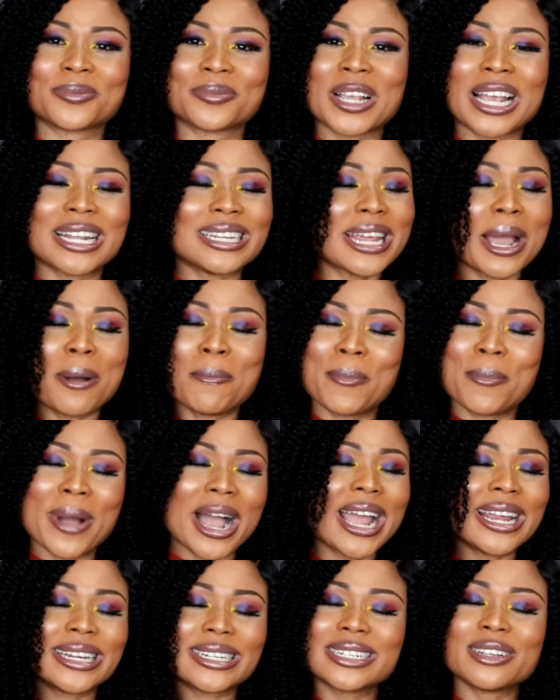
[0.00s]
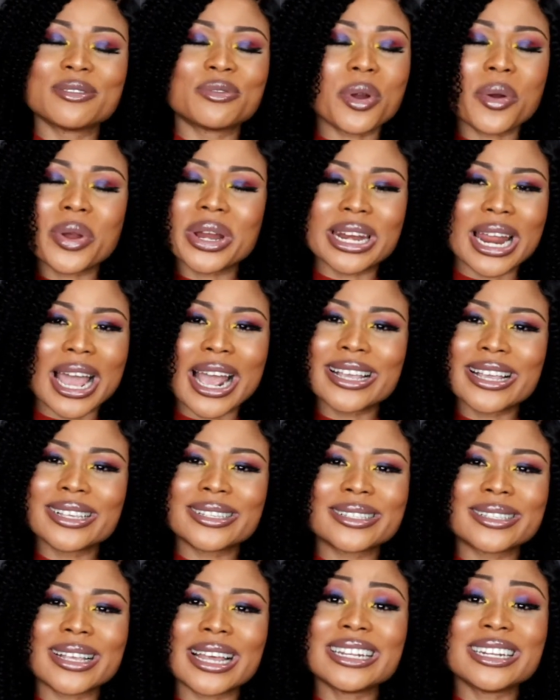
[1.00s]
their mind in a very nice
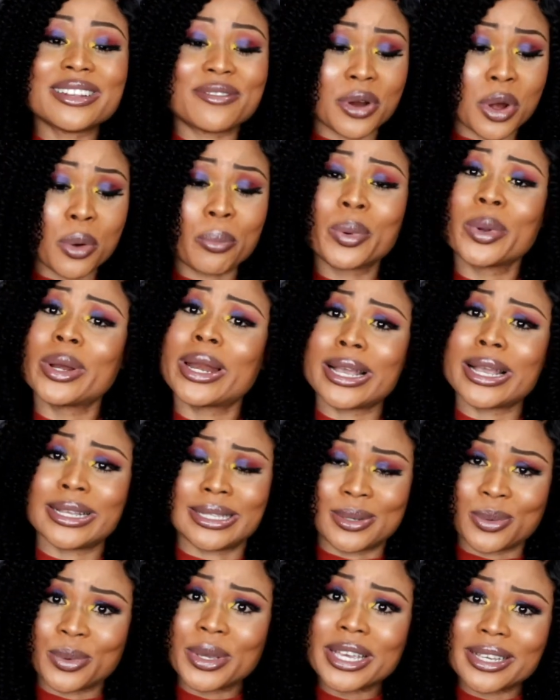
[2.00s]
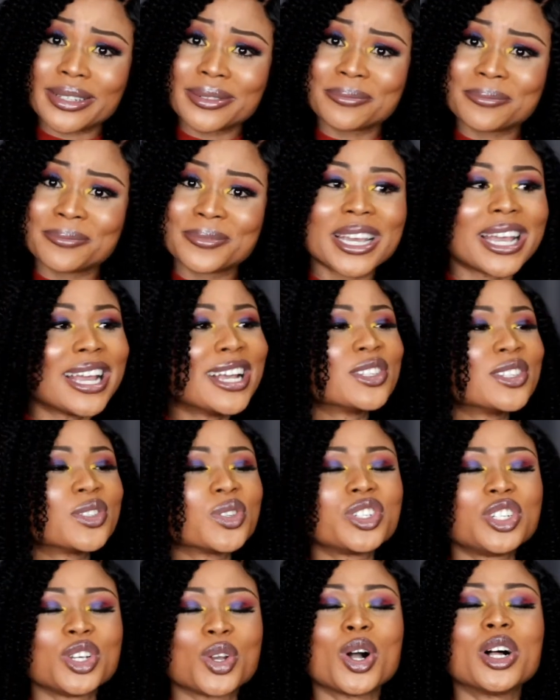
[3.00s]
and in a very polite way. So
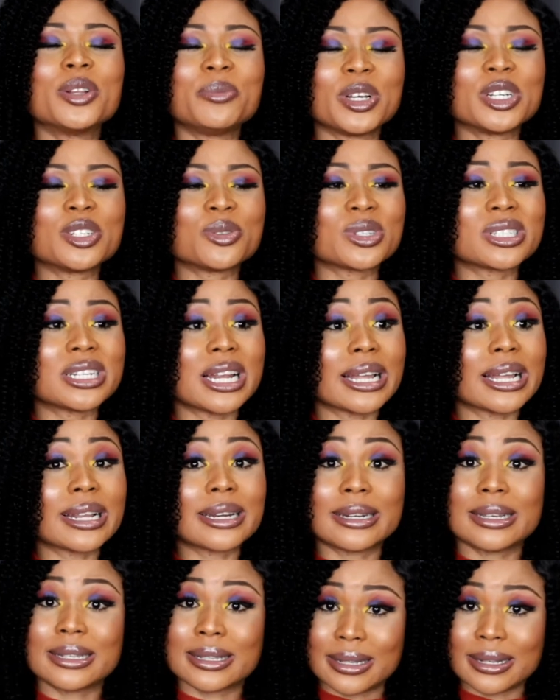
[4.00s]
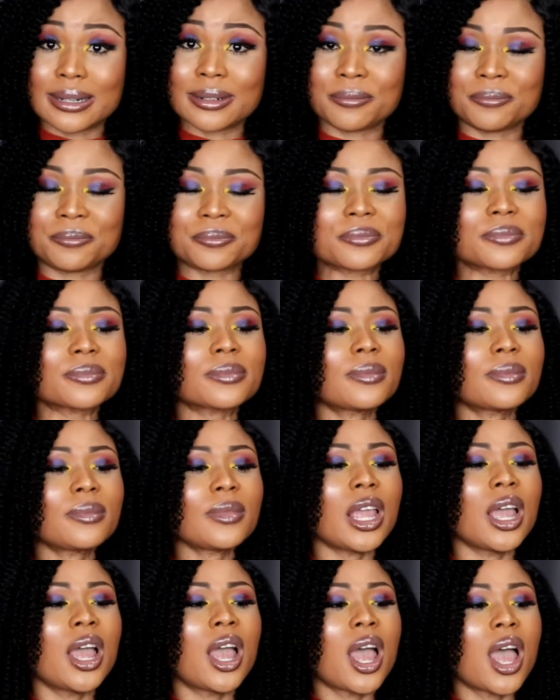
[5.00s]
she called me and she was like, listen,
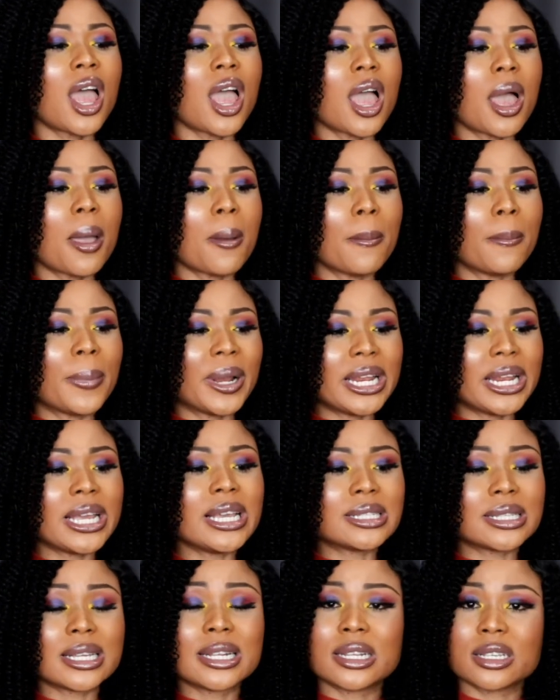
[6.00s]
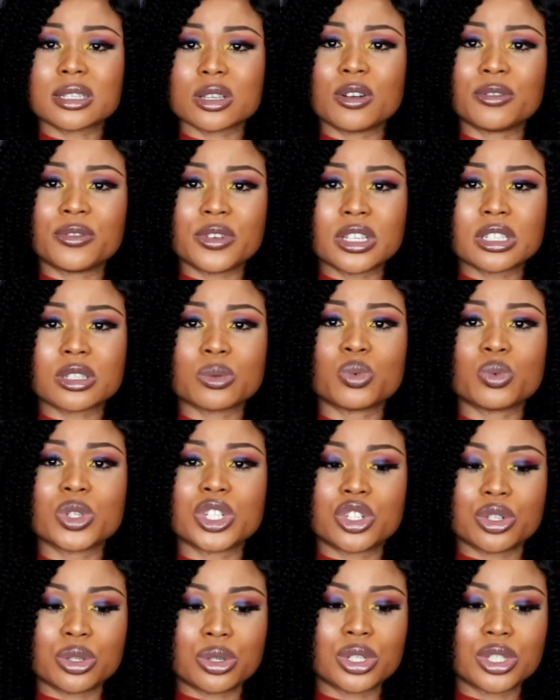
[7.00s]
please, in this office, we
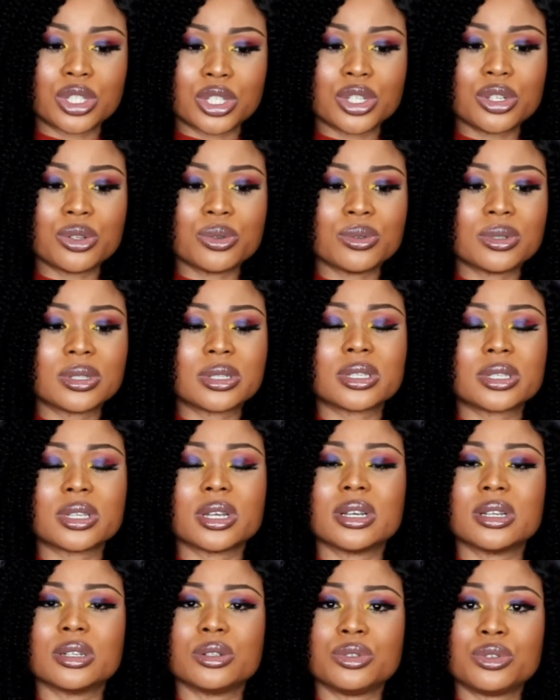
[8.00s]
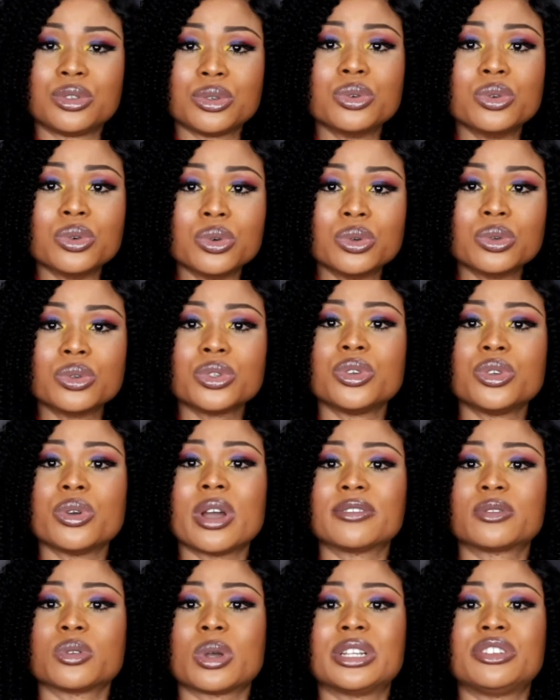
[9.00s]
do not use do. You have
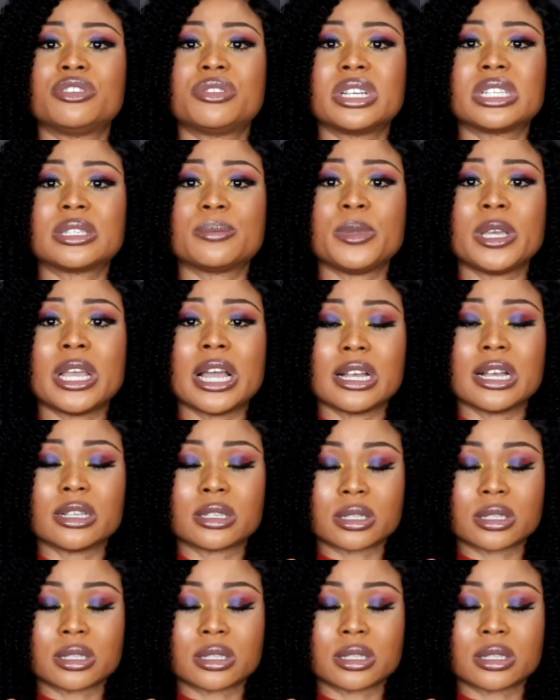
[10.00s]
to address me as